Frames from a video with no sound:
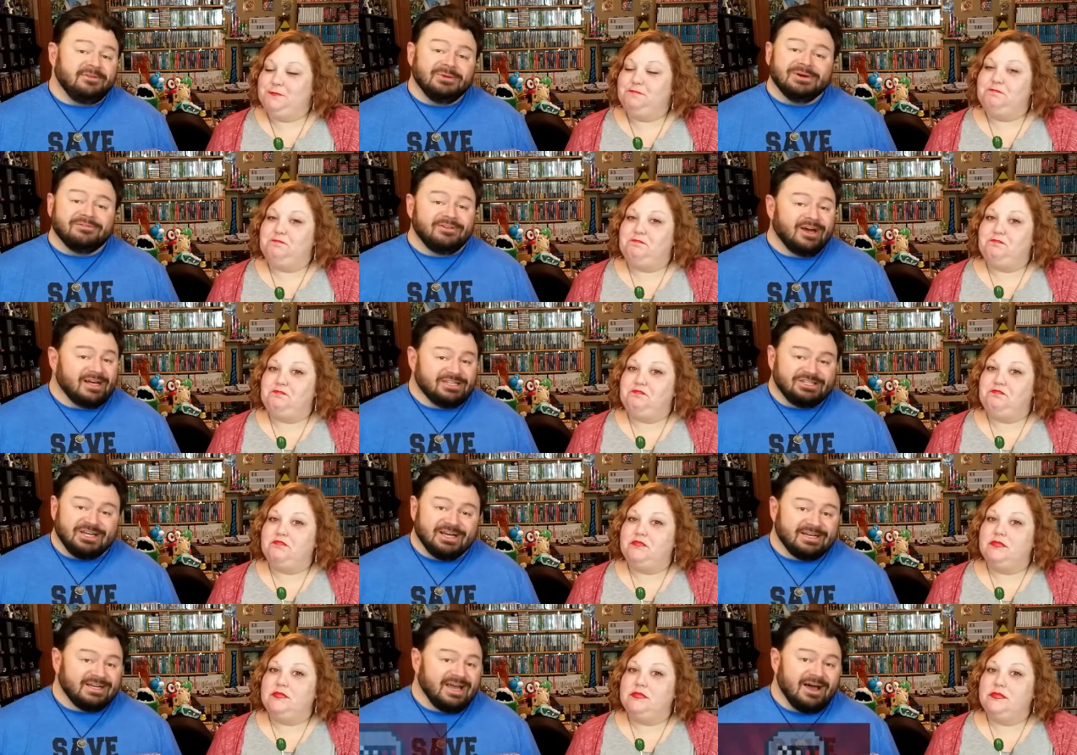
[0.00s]
Speaker 1: you have not
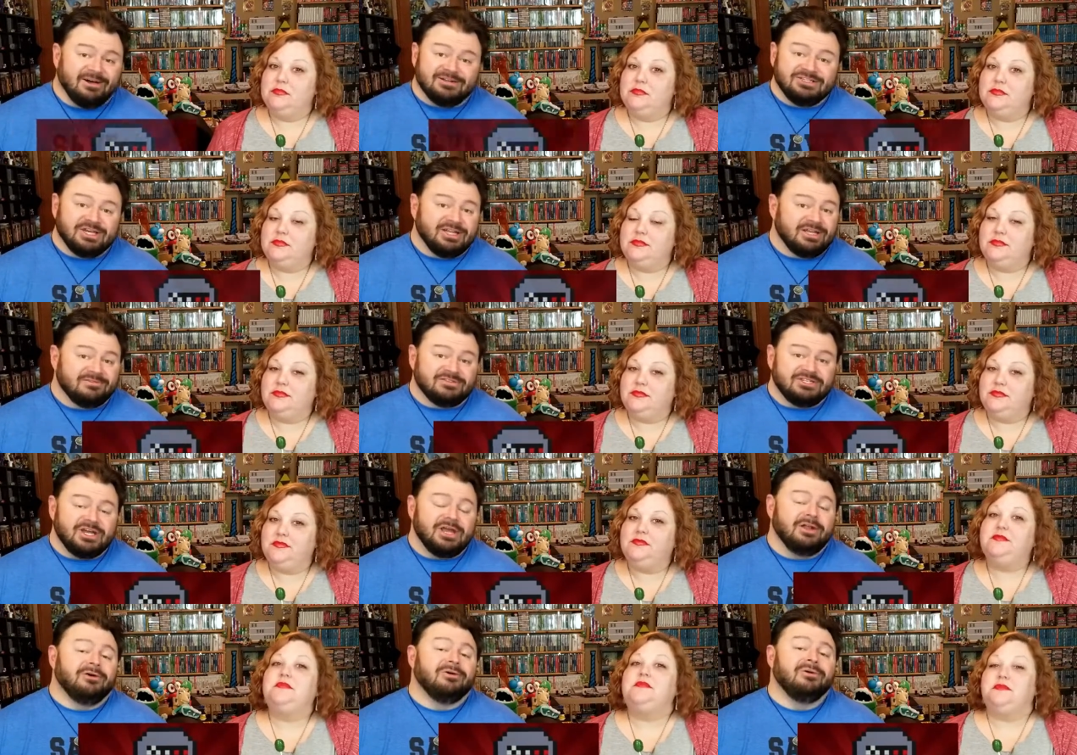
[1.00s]
checked out JLuv's
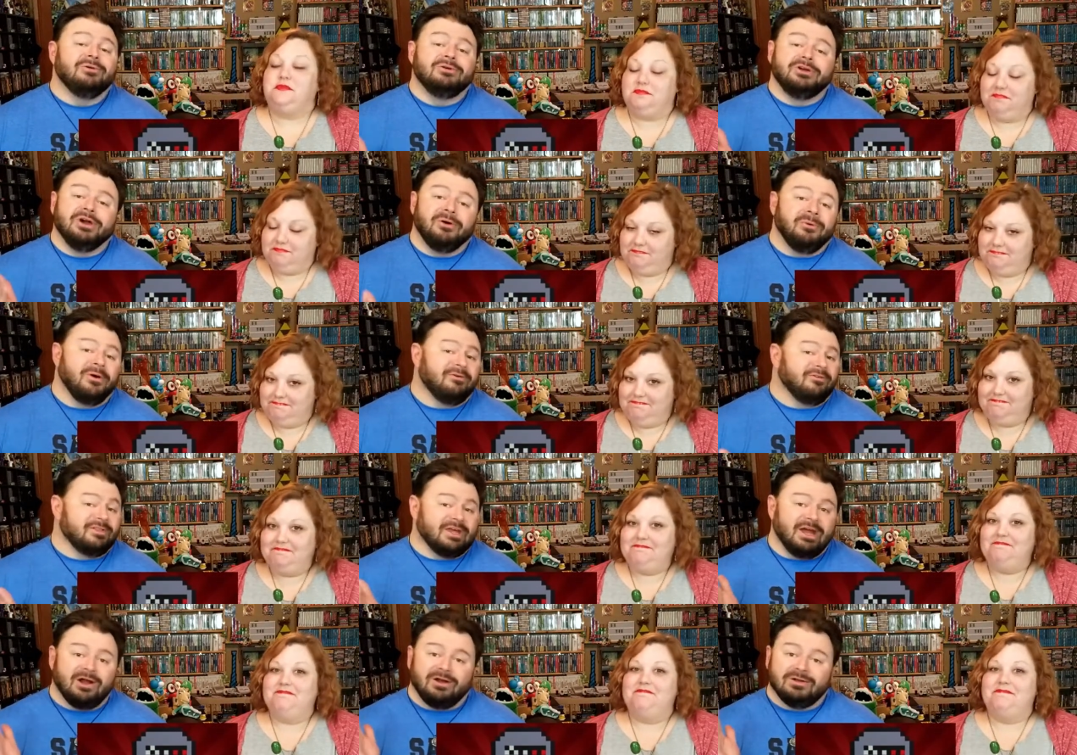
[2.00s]
channel, go over
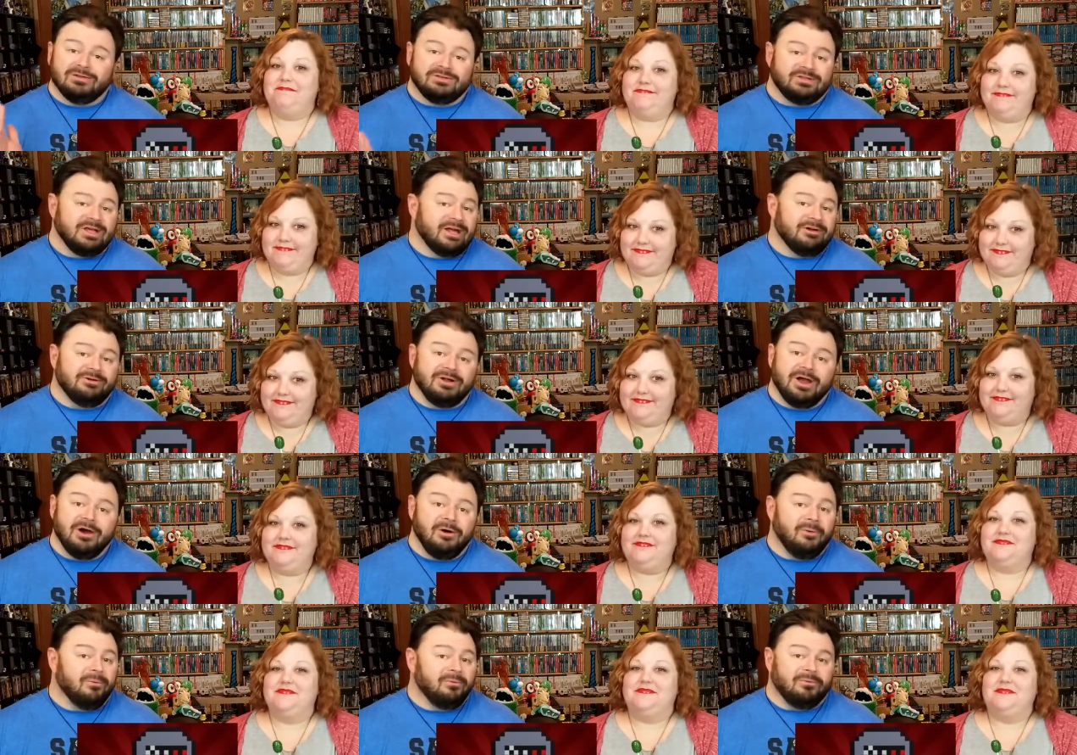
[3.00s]
there, let her
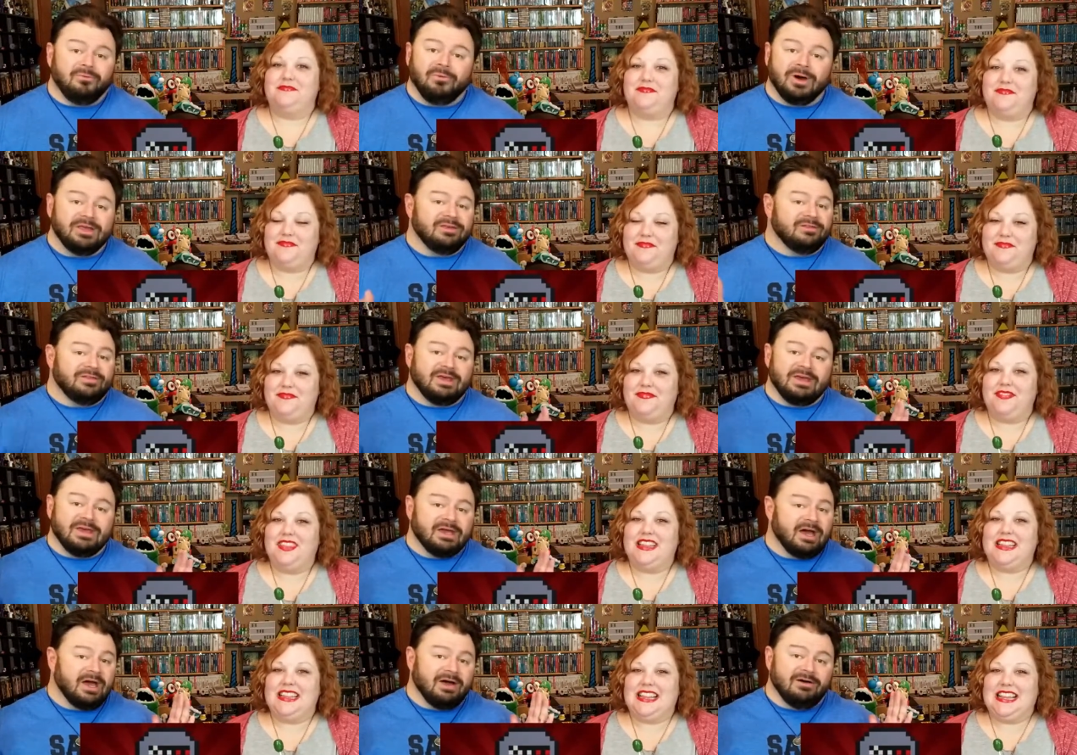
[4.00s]
know what you
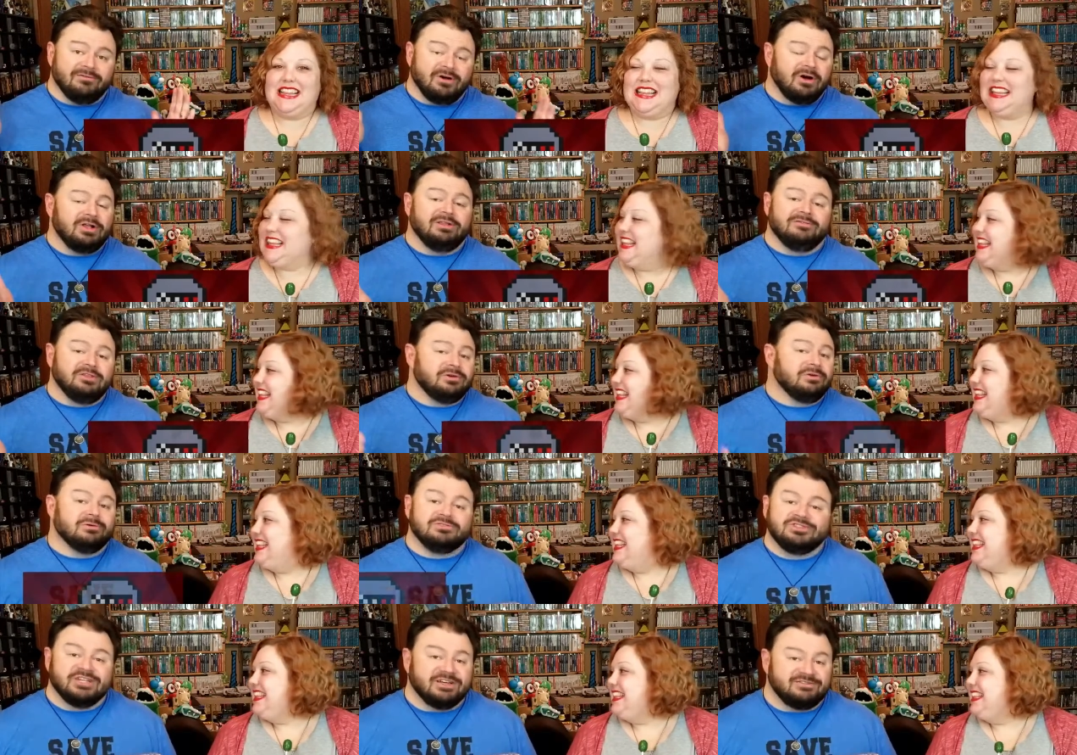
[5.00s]
think of all of the
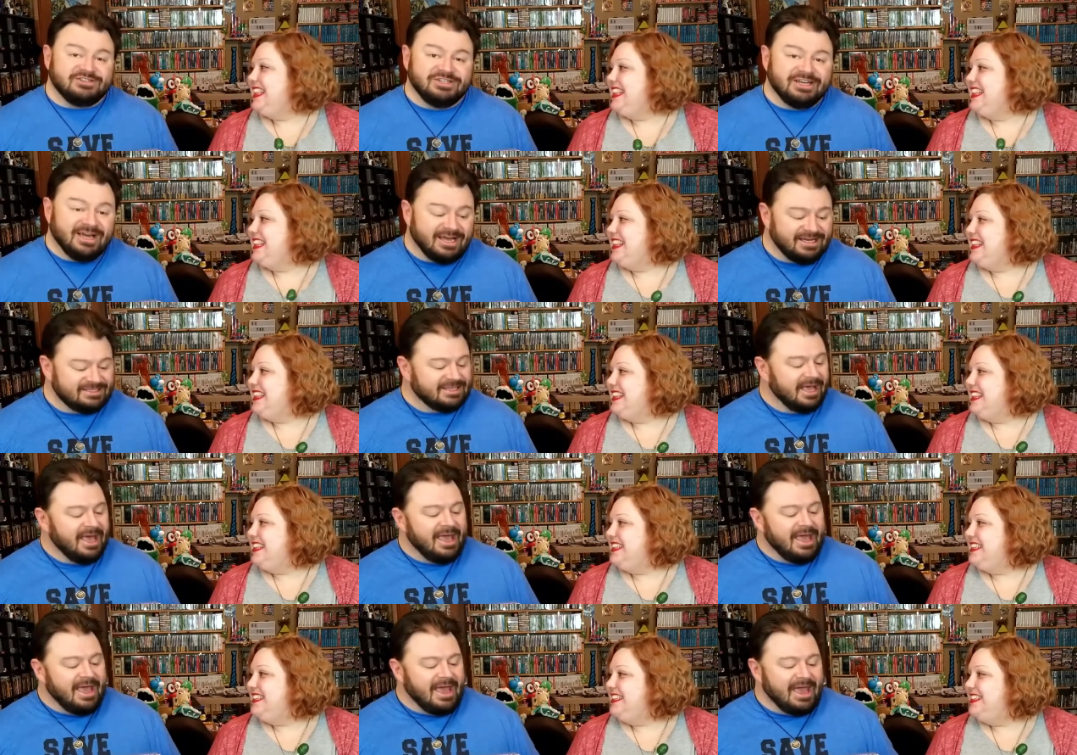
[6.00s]
cool stuff she does.
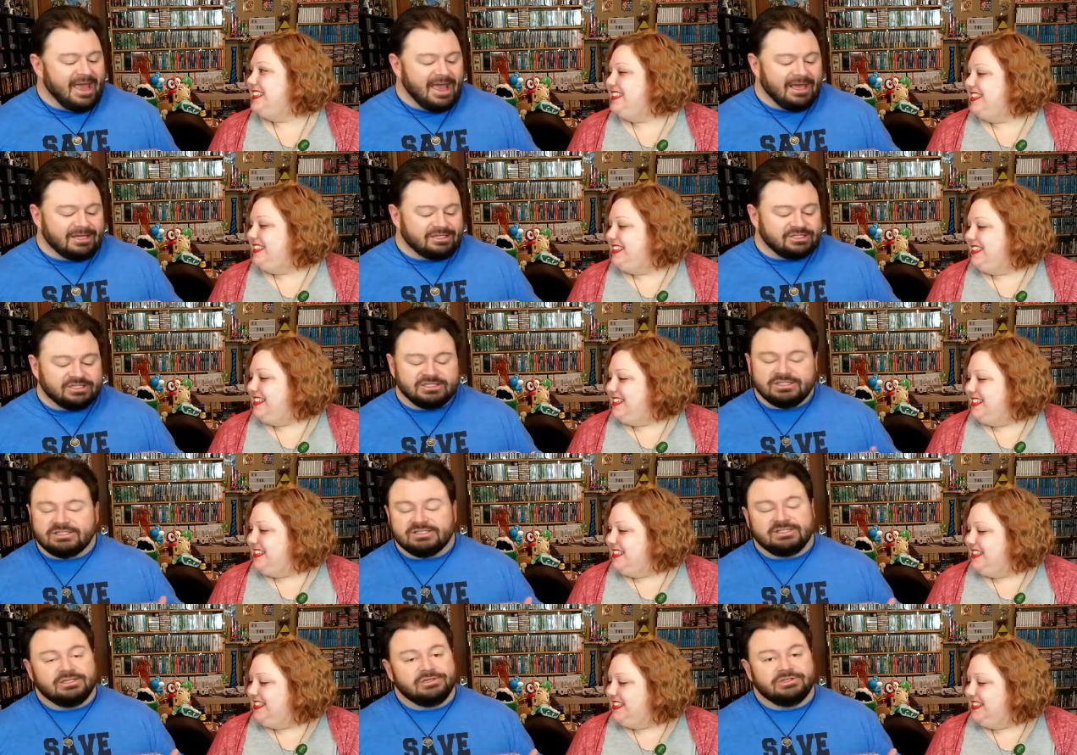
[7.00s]
And
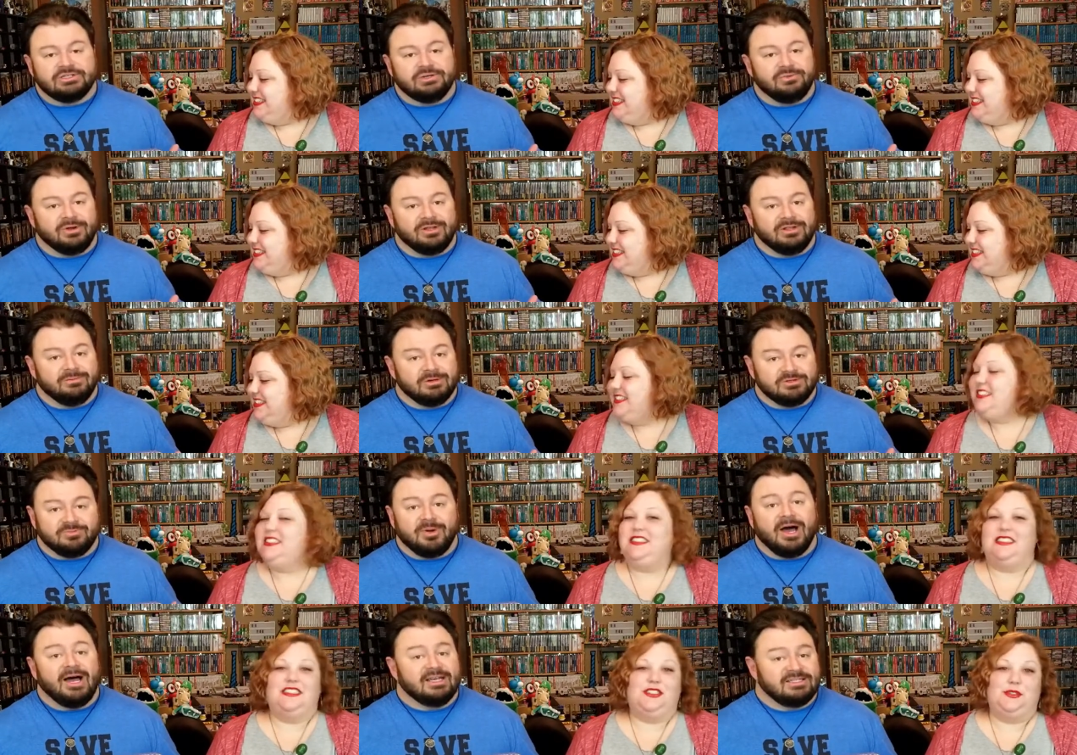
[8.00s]
she's seriously one of the
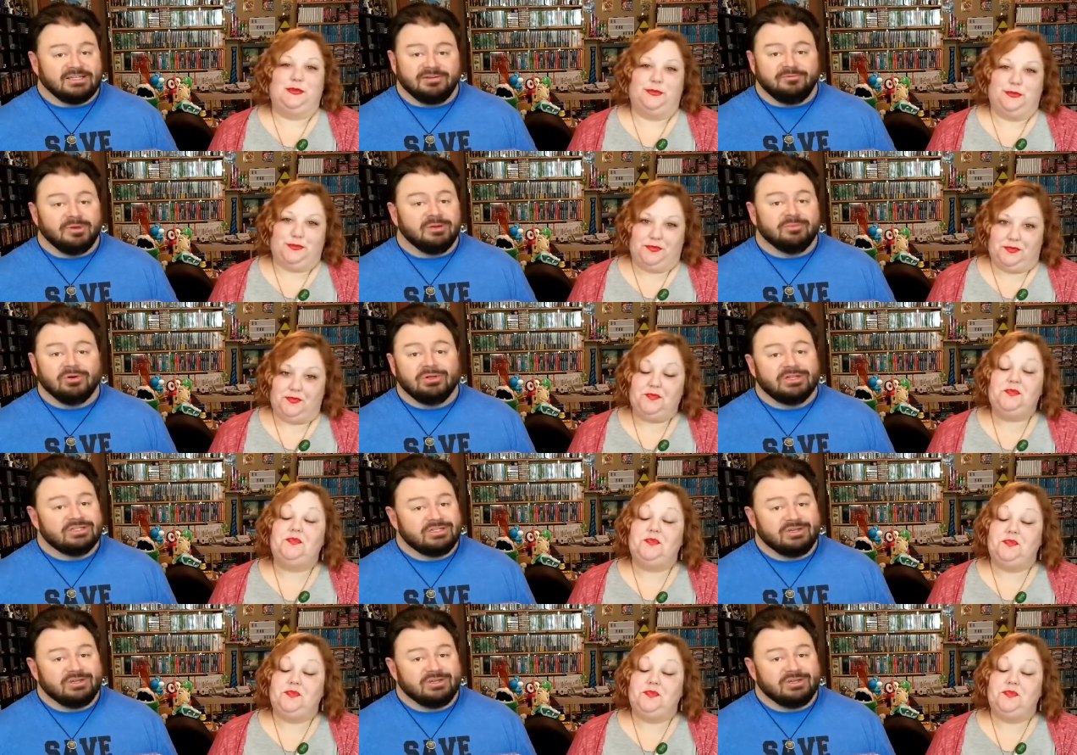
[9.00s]
most positive people in this